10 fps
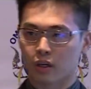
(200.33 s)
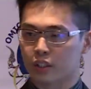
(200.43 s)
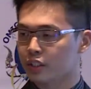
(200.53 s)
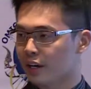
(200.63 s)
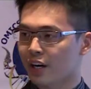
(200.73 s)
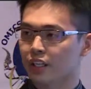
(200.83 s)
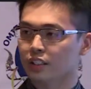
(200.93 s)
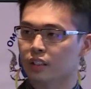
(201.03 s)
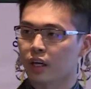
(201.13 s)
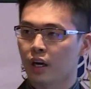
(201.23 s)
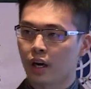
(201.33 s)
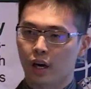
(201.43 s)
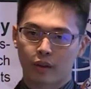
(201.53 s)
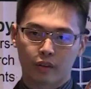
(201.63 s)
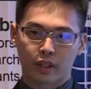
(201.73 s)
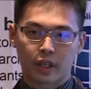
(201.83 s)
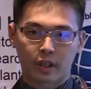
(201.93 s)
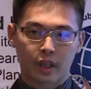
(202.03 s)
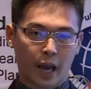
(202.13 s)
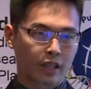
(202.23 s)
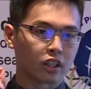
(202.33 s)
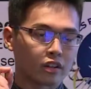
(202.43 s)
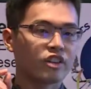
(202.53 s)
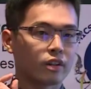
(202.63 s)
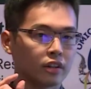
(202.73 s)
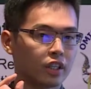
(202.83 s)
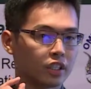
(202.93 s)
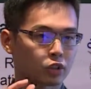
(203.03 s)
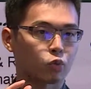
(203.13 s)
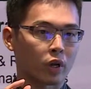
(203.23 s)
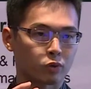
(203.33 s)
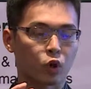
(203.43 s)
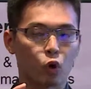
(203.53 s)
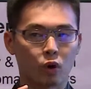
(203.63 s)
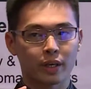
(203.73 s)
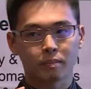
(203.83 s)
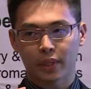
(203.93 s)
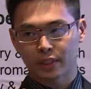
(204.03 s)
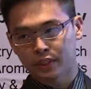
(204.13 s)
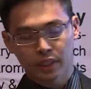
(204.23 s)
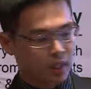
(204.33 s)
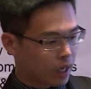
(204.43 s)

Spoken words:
in the eyes and at the niche what we call limbus.